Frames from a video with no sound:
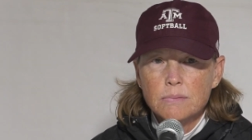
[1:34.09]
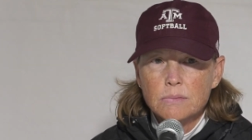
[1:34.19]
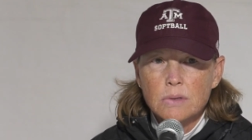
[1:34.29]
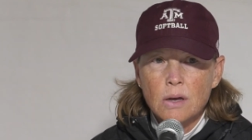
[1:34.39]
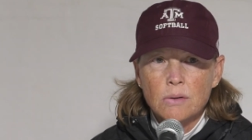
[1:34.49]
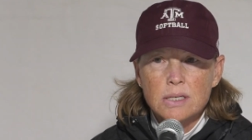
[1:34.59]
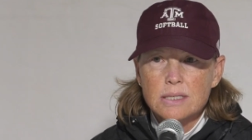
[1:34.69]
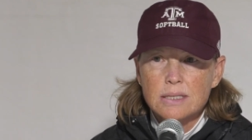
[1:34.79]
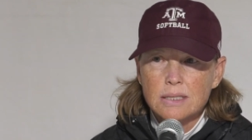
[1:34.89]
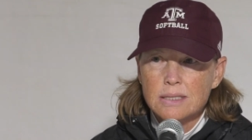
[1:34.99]
you know,
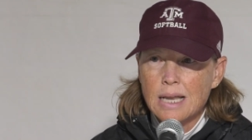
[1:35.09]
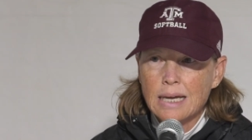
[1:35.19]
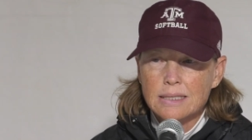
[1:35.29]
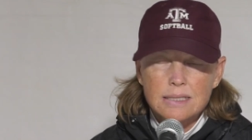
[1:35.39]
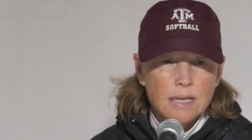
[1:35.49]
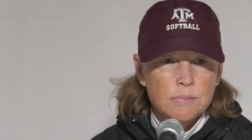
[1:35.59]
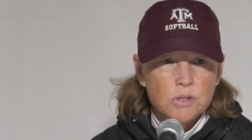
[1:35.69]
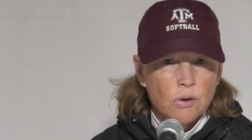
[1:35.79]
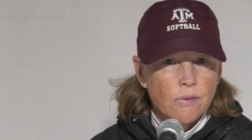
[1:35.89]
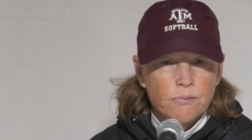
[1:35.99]
this is not some
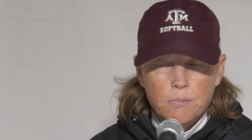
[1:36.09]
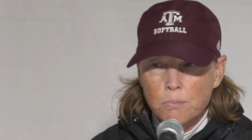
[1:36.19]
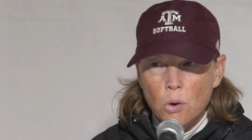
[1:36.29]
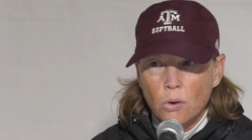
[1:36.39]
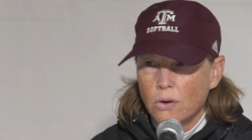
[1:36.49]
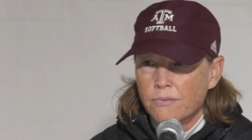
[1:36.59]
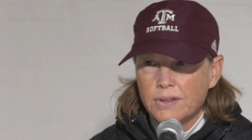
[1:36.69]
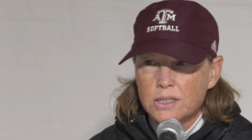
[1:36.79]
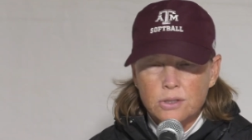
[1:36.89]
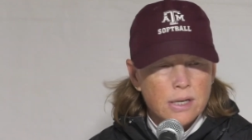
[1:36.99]
sort of moral
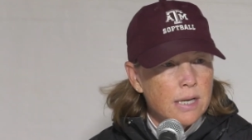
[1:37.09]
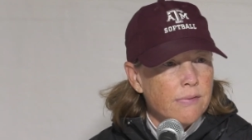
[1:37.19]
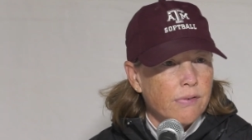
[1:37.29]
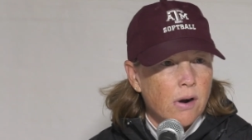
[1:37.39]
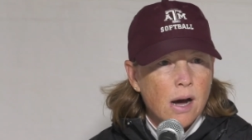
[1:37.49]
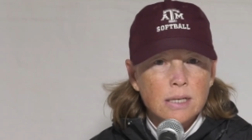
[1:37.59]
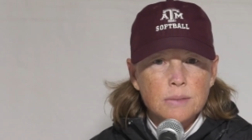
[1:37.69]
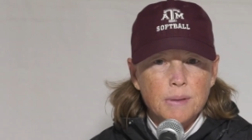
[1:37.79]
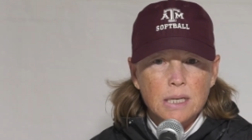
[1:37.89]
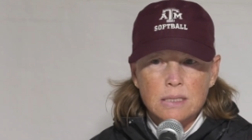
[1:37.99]
victory for
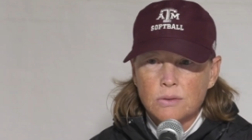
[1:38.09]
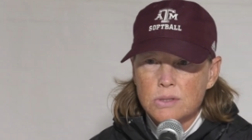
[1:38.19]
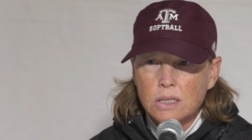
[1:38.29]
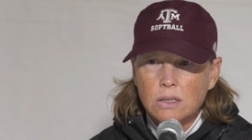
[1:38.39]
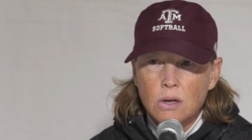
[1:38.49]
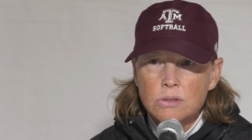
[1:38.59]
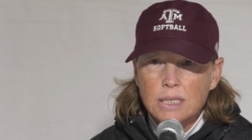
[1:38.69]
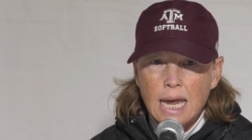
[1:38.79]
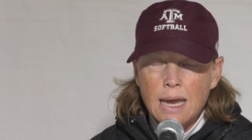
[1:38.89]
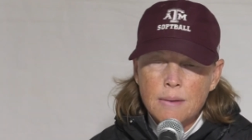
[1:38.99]
us because it was a
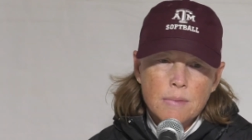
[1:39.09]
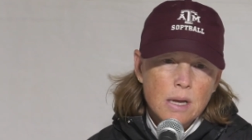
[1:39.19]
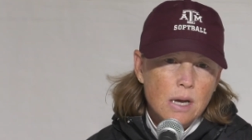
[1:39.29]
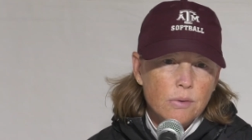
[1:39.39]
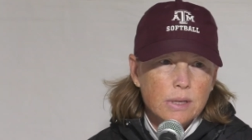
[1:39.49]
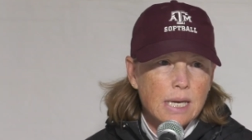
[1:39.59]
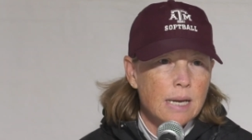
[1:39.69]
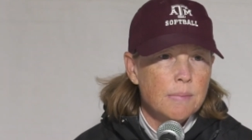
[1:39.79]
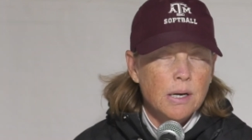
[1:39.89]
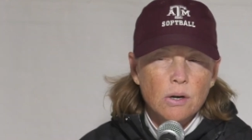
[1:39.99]
close game. We
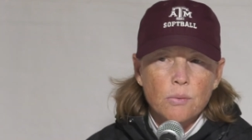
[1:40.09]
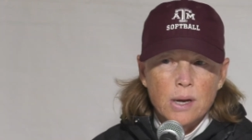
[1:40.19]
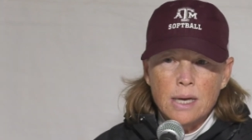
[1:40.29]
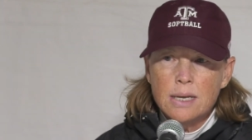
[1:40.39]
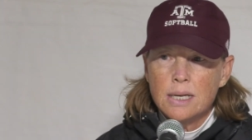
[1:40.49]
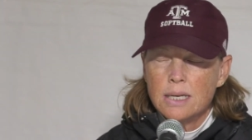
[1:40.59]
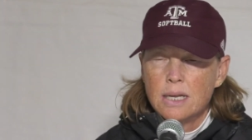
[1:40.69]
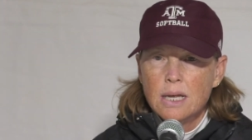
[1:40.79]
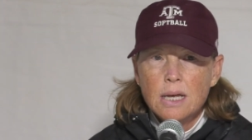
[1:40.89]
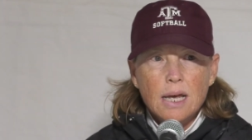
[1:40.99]
came here to win,
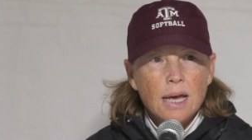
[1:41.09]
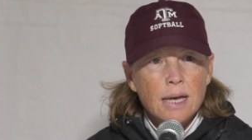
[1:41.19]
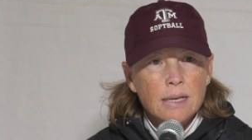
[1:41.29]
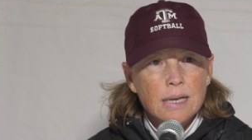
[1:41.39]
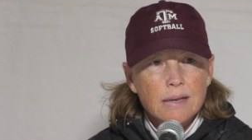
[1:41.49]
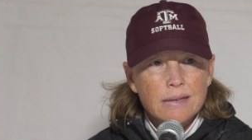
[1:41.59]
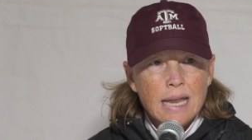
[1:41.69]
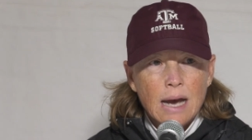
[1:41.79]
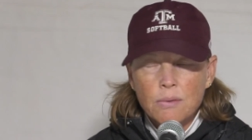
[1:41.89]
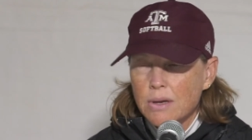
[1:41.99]
and and
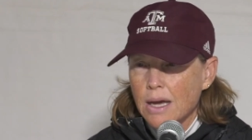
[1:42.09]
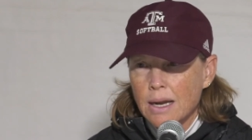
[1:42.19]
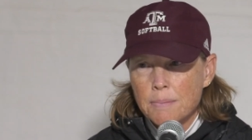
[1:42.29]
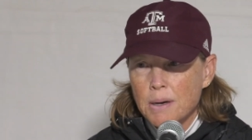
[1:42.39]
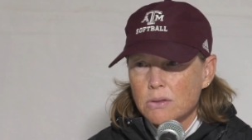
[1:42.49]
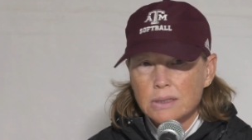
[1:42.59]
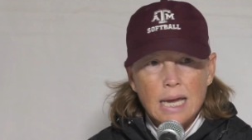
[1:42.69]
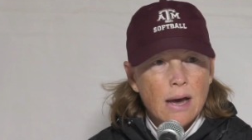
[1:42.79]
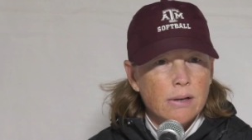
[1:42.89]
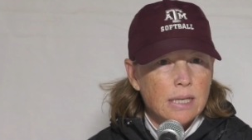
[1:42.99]
now we got to buckle
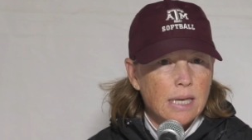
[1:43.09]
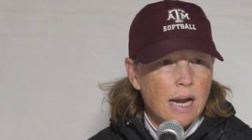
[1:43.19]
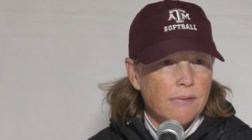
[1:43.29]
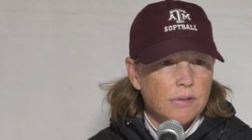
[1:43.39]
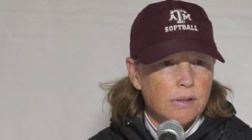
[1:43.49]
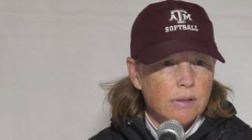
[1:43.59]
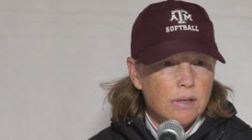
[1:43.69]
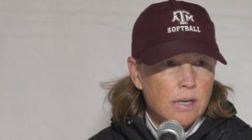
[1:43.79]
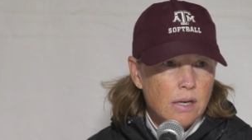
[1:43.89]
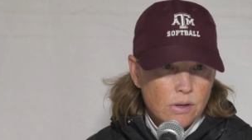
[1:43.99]
down and get
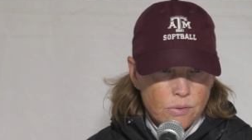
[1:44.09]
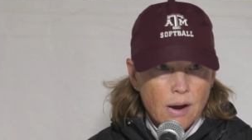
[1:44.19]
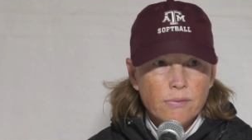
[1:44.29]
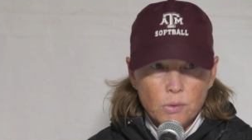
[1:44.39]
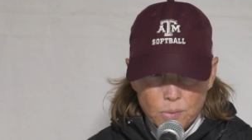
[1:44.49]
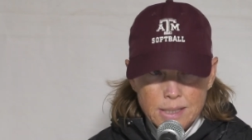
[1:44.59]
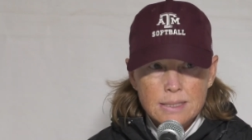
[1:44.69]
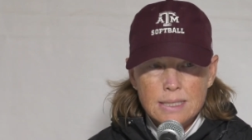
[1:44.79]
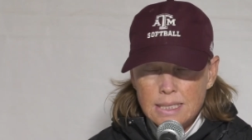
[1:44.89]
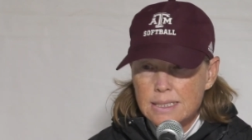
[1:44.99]
after whoever
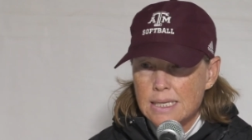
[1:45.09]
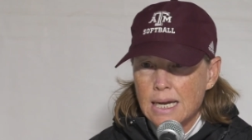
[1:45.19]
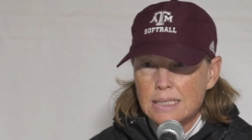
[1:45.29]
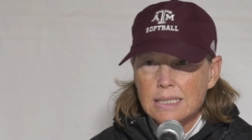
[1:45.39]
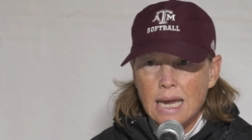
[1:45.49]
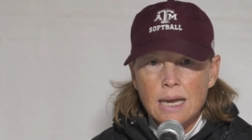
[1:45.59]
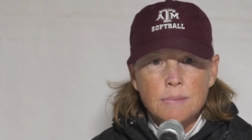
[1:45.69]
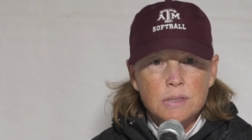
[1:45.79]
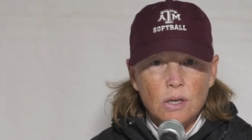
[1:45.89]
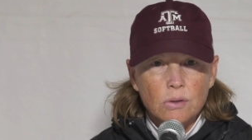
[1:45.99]
wins this next
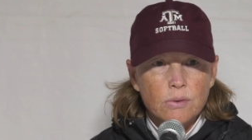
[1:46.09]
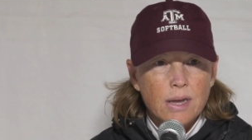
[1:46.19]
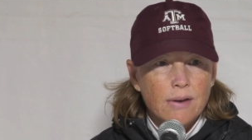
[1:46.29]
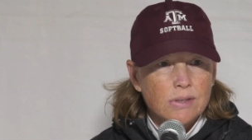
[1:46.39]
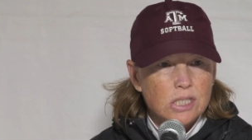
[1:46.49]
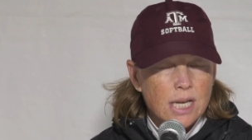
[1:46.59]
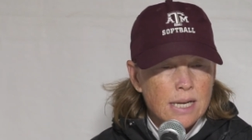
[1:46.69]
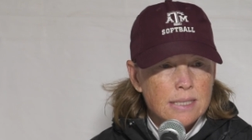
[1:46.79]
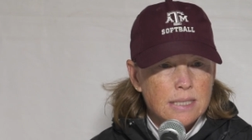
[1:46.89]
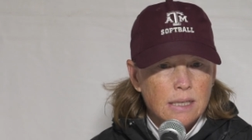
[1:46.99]
game so that we have a
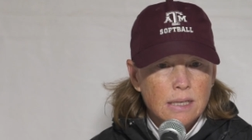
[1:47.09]
chance to